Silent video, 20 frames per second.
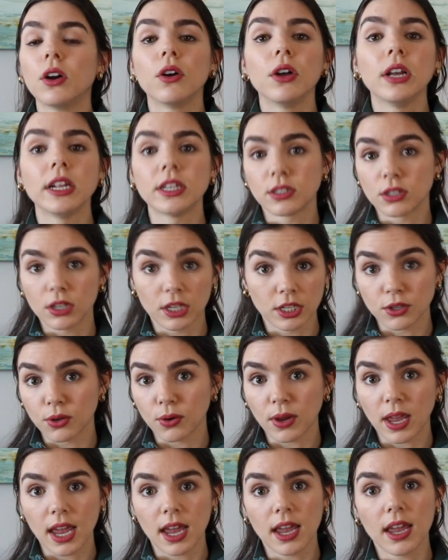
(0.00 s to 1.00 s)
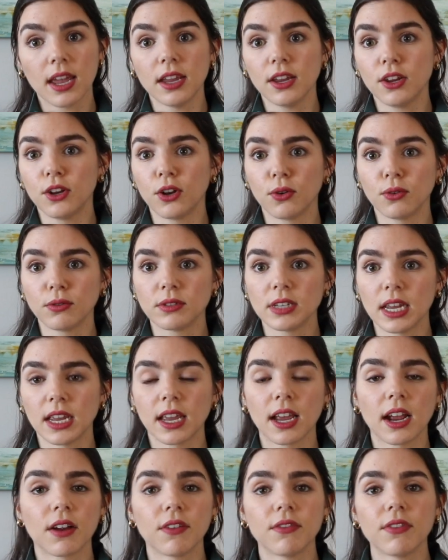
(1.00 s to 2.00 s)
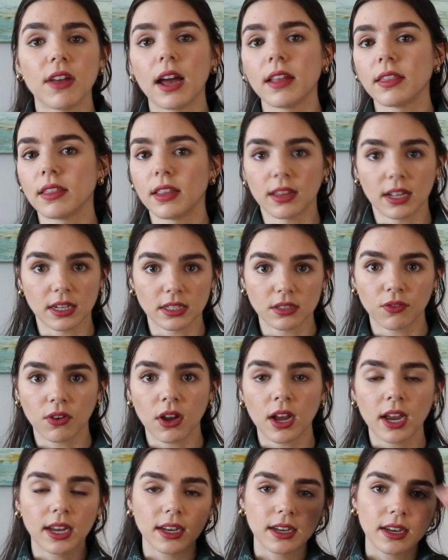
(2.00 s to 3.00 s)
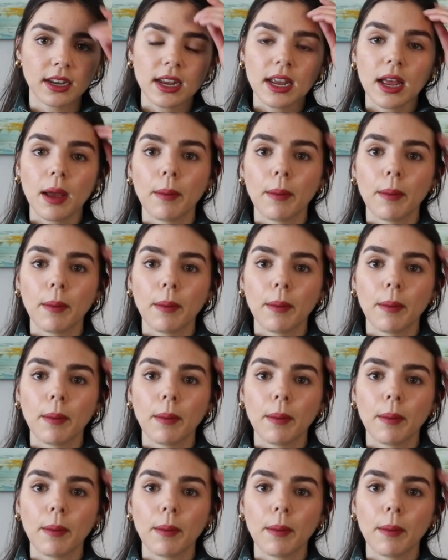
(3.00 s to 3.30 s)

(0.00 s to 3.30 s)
it's, it's okay, you know, take care of that, then that's fine,